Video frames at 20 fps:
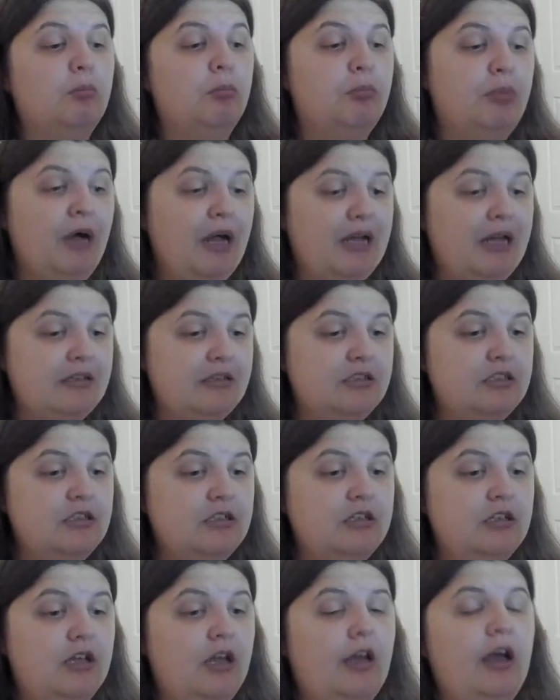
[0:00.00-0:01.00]
But
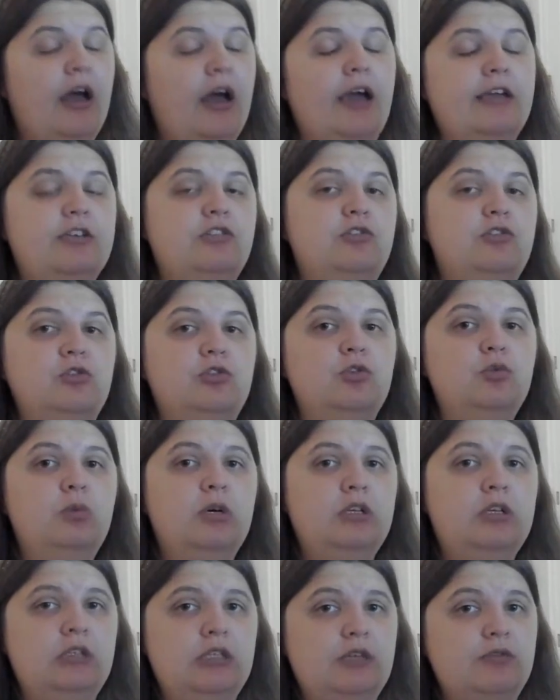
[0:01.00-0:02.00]
I do
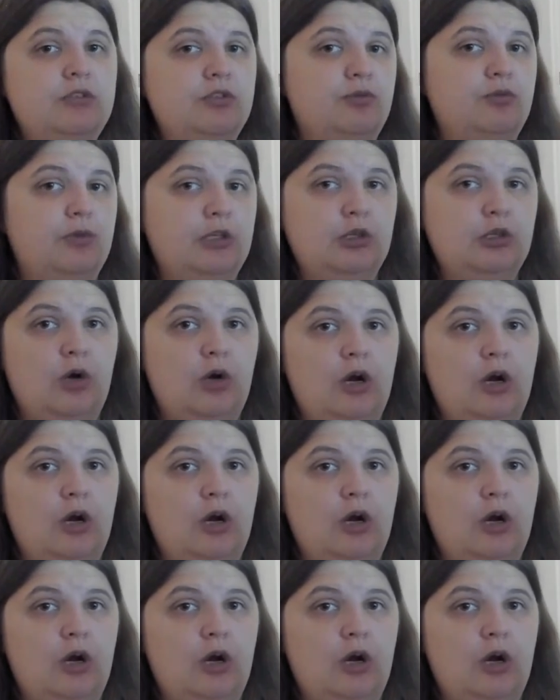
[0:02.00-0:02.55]
want to leave this video